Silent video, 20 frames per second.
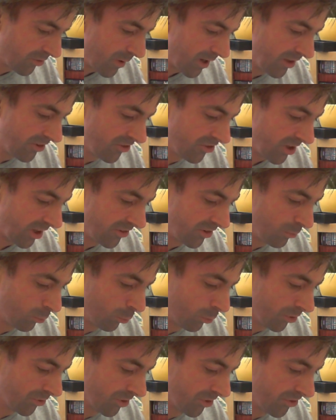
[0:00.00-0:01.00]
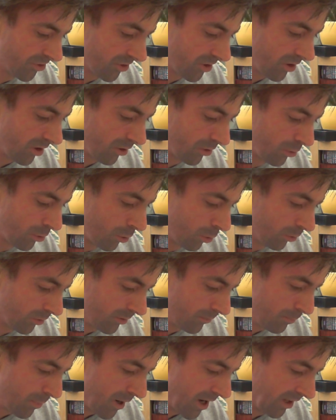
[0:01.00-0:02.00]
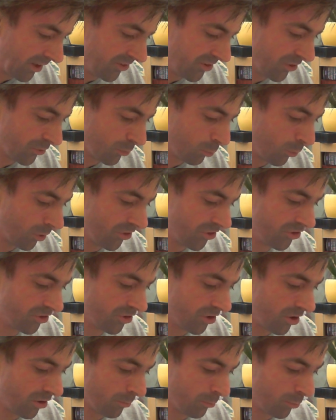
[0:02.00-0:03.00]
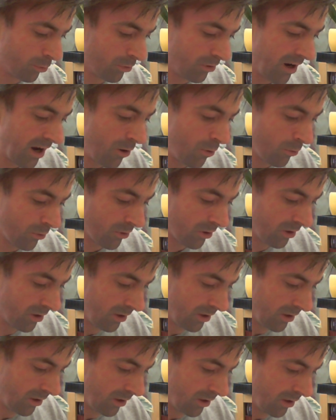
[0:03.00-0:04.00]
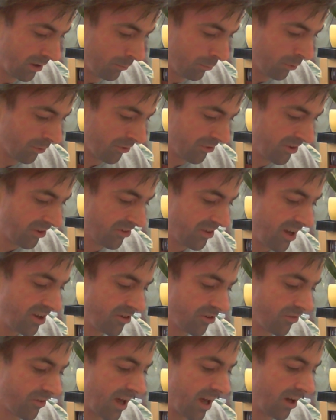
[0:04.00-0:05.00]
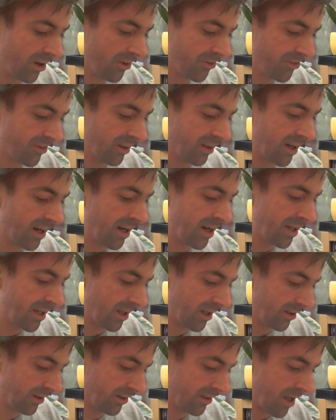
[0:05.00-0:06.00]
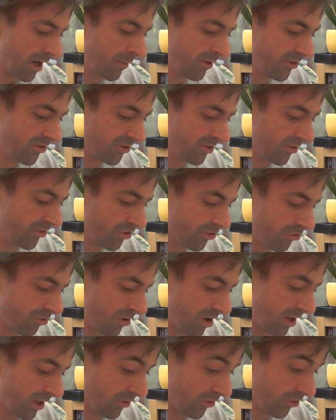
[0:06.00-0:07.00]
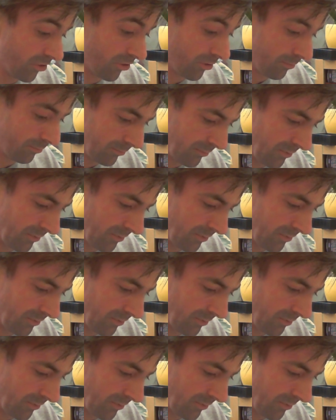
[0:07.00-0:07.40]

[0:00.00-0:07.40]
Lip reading: by enchanted waters, golden palaces once shone proud, but since the age of chaos they lie damaged and strange.